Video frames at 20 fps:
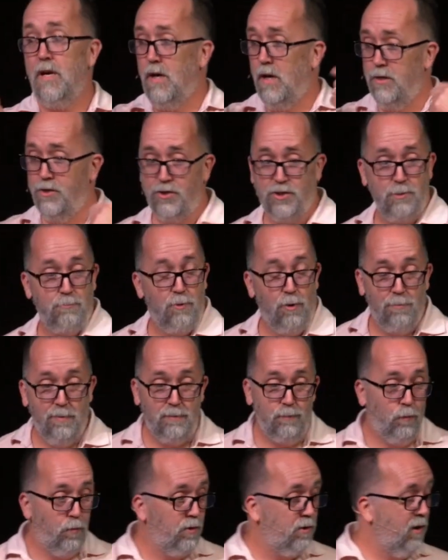In just a moment,
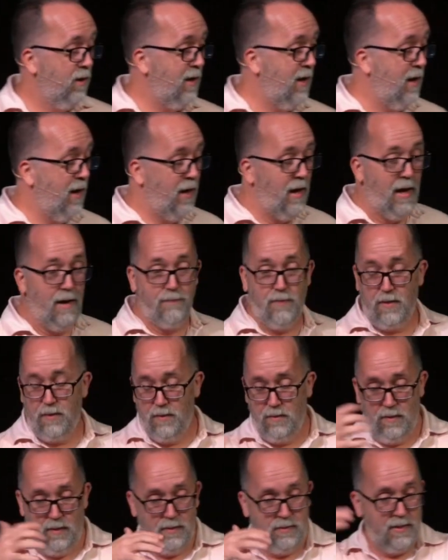we're going to have
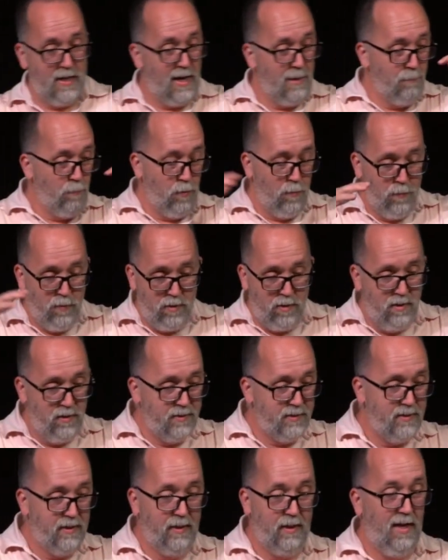a, a, time where we're going to
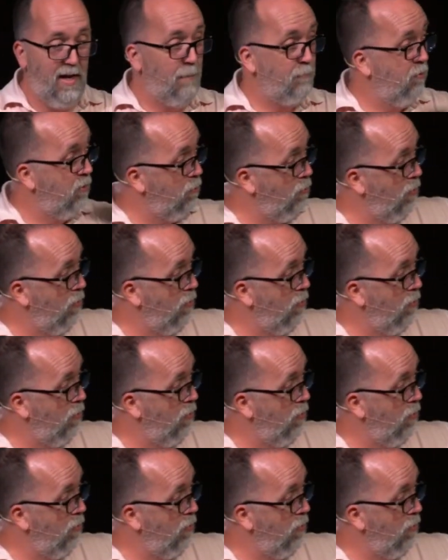sing, and I'm going to